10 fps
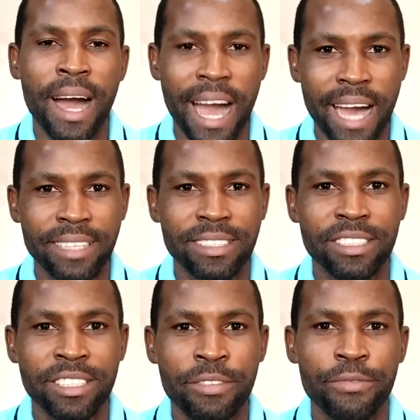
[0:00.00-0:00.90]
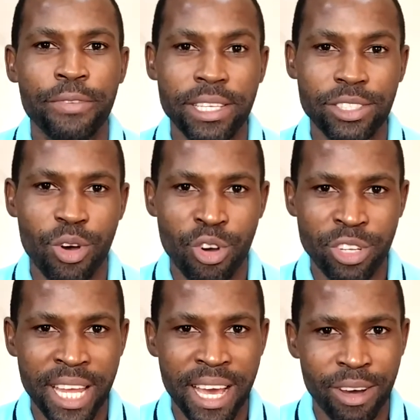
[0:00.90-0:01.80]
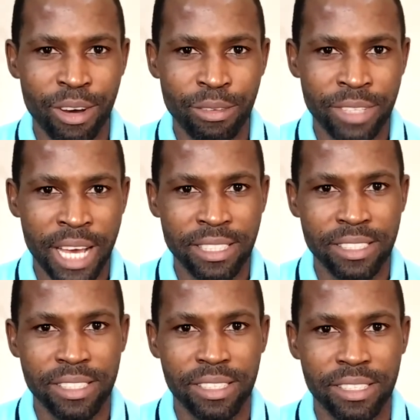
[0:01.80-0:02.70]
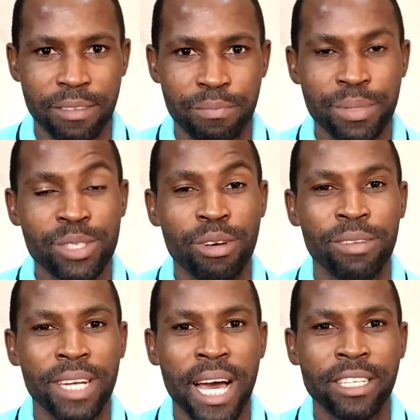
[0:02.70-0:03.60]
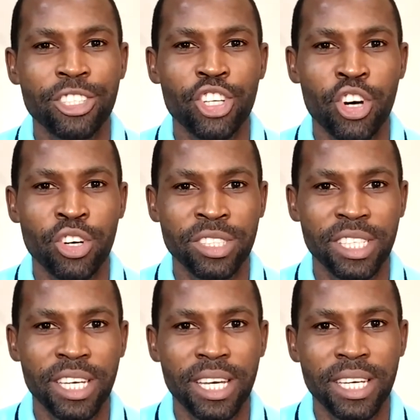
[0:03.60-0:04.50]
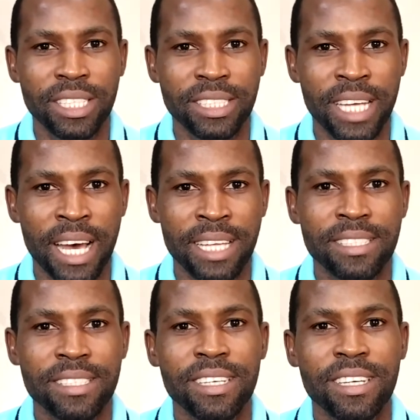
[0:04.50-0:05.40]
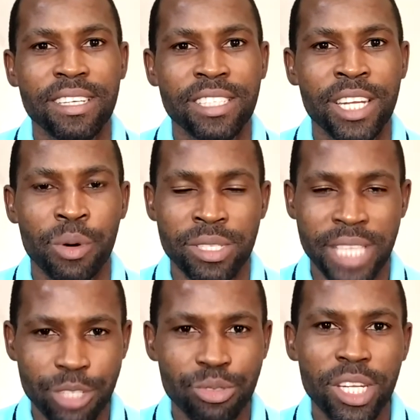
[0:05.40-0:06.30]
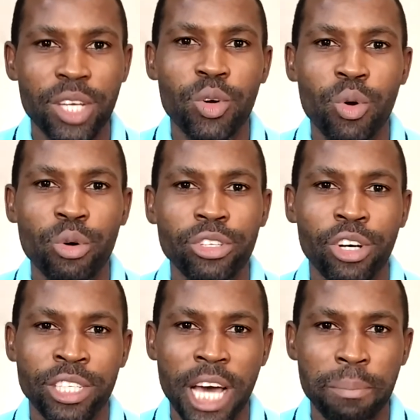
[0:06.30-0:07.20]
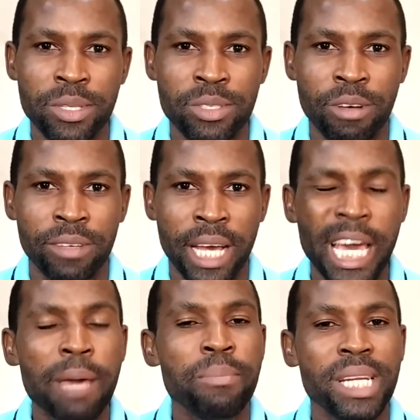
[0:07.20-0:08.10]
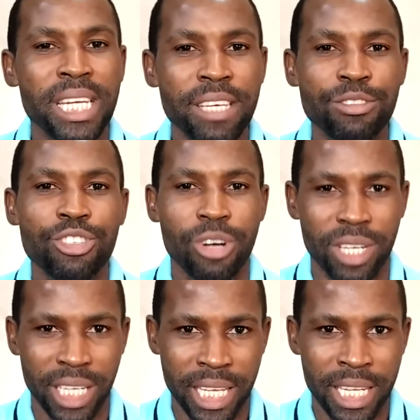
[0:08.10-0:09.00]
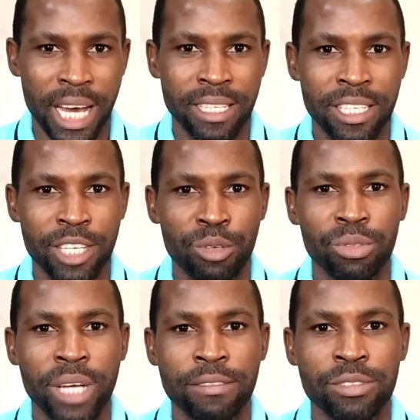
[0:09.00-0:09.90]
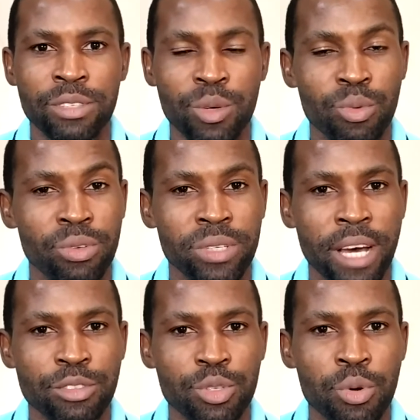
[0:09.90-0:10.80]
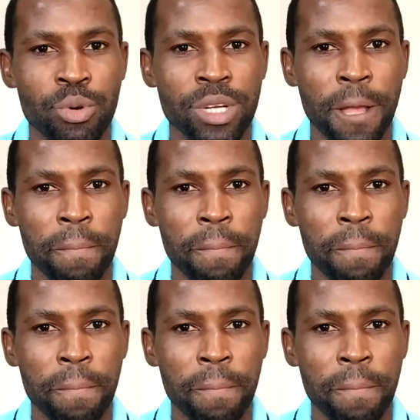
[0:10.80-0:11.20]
Had the first owner of that piece of land known that there was actually gold on that piece of land, I believe strongly that he wouldn't have sold